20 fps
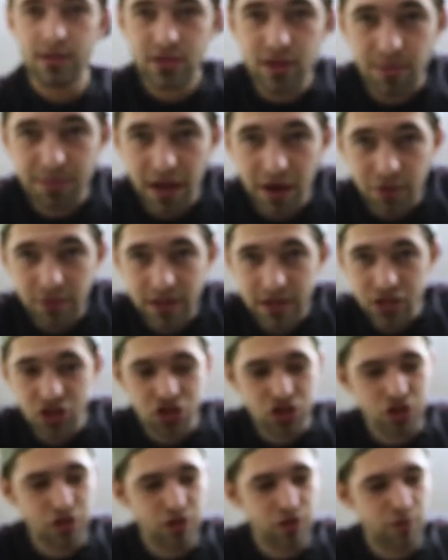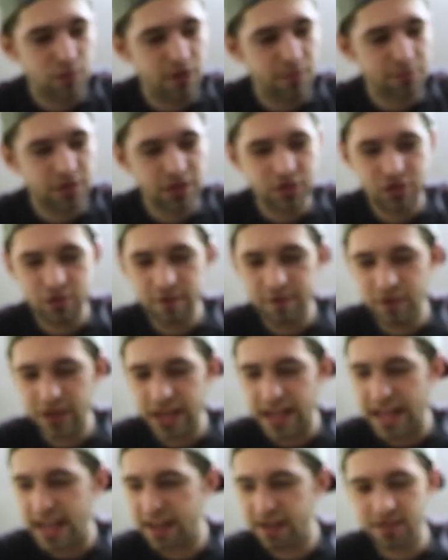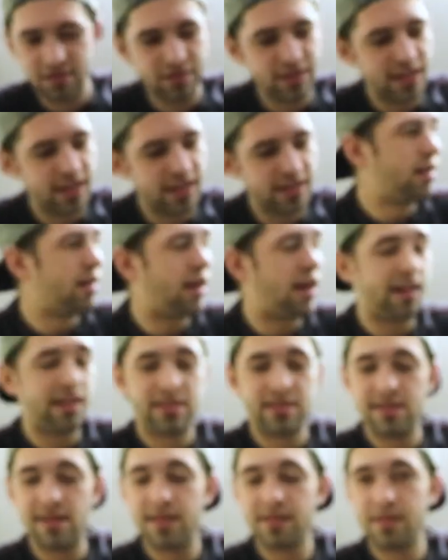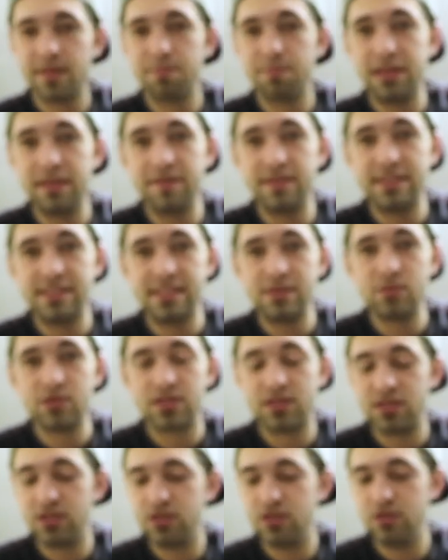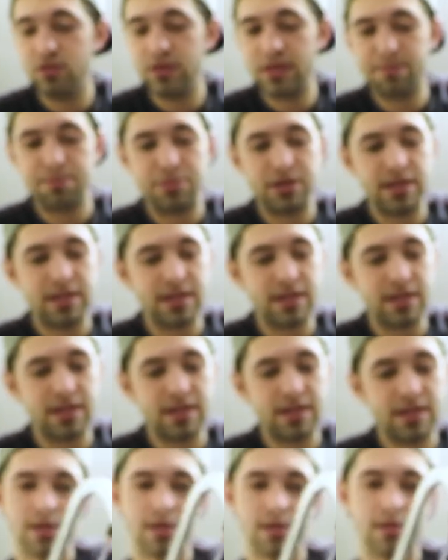So I'm not really sure what I'm gonna do for the handle yet. I thought the P V C was gonna do it, but uh,